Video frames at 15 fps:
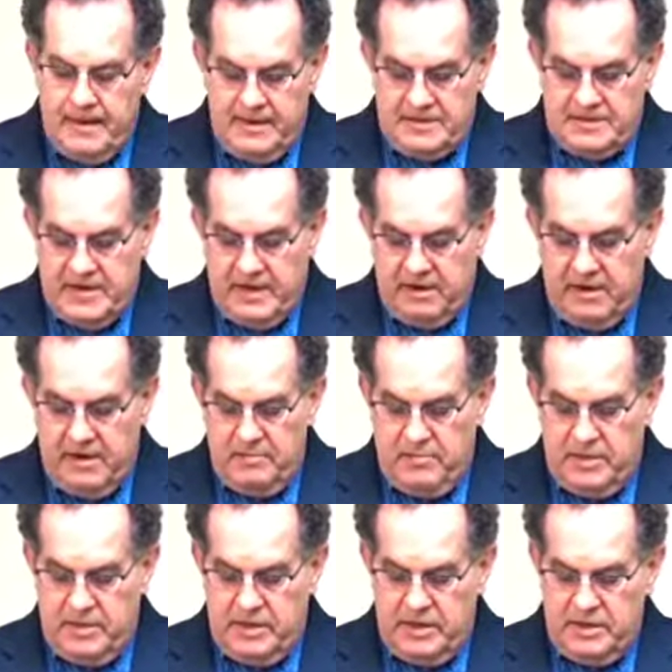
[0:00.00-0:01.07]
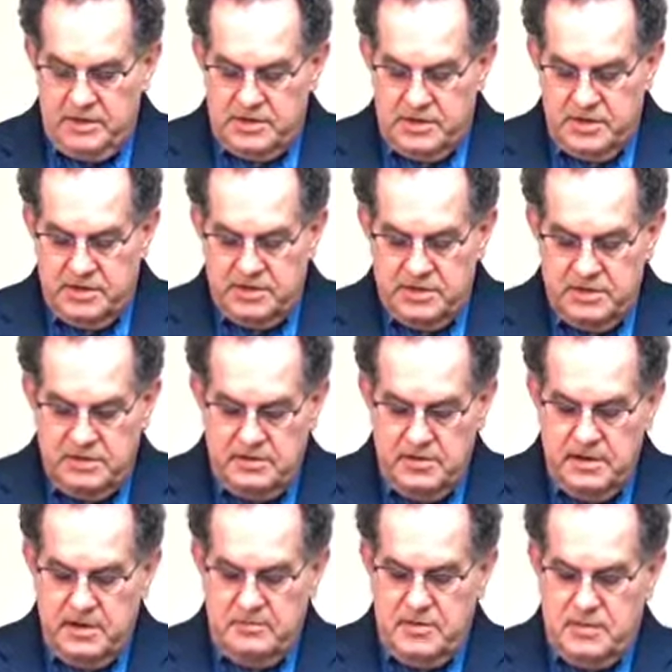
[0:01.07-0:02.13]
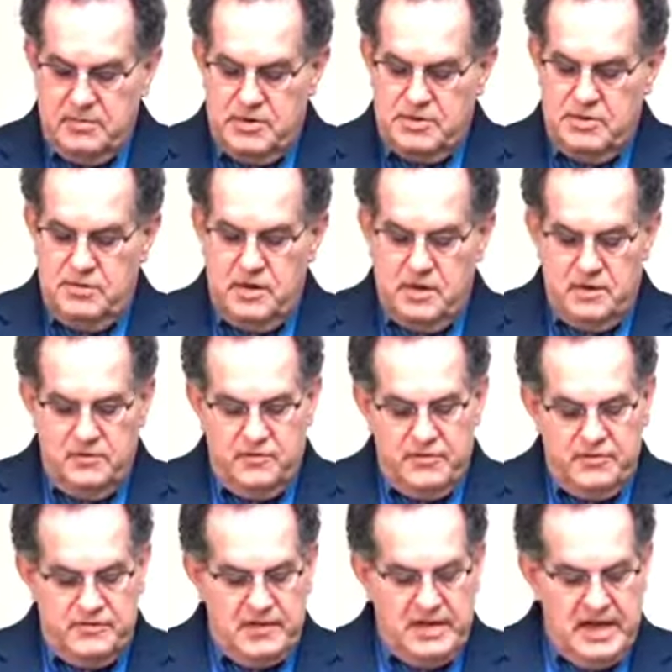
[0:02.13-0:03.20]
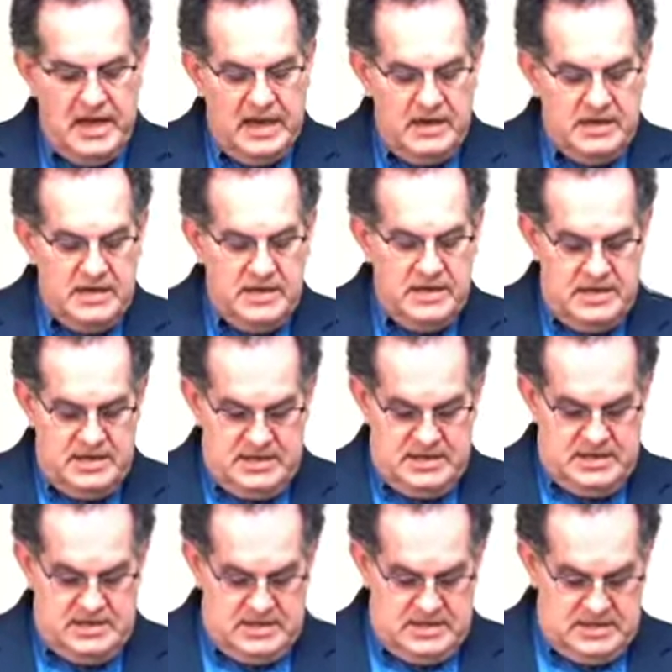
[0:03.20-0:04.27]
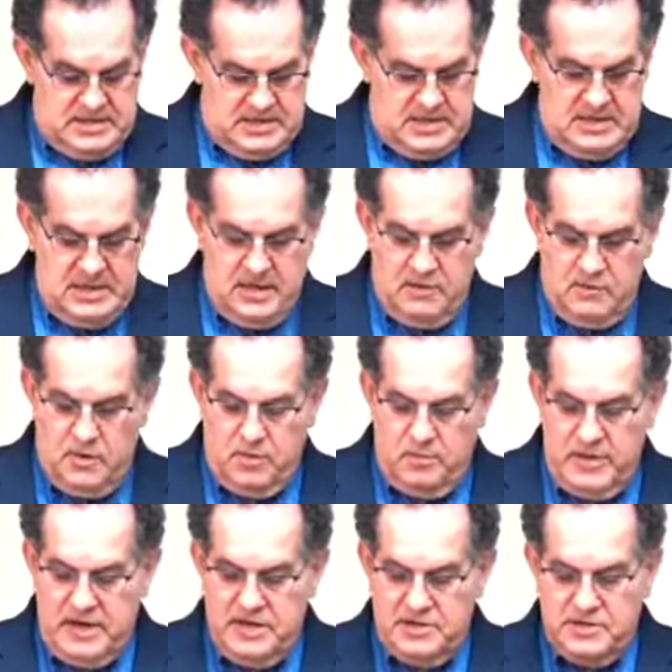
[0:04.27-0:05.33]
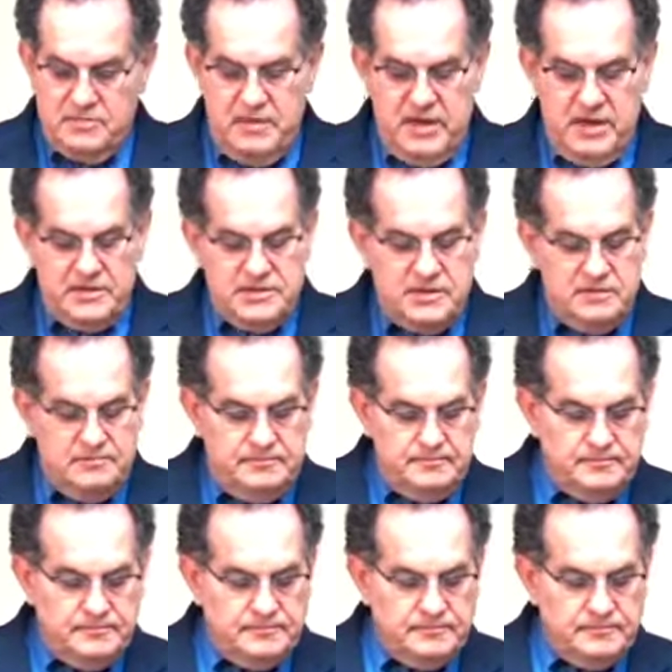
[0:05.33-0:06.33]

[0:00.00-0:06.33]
Let's take our hymn book and turn to hymn number 258, and then we'll be dismissed.